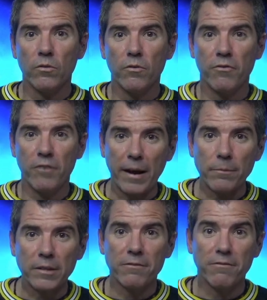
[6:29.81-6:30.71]

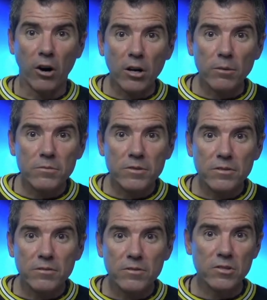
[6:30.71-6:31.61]
family farms,
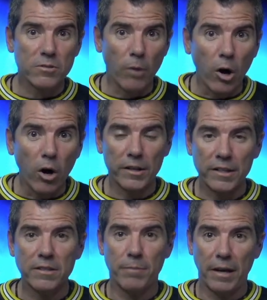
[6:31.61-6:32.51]
small
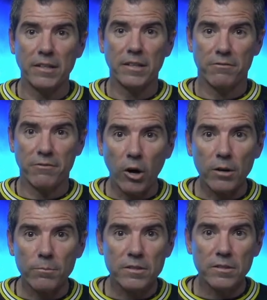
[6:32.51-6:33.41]
independent
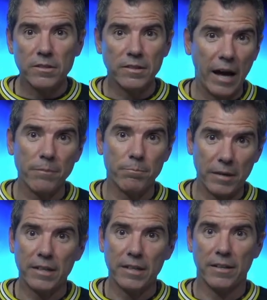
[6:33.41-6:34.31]
farms, not
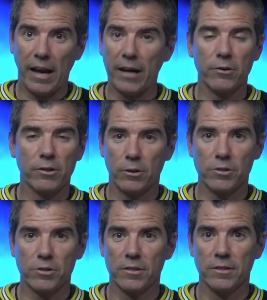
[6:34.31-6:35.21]
big
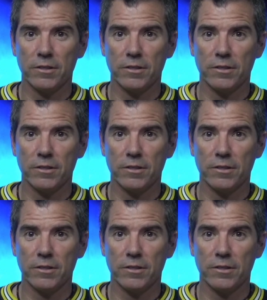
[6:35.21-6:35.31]
agriculture.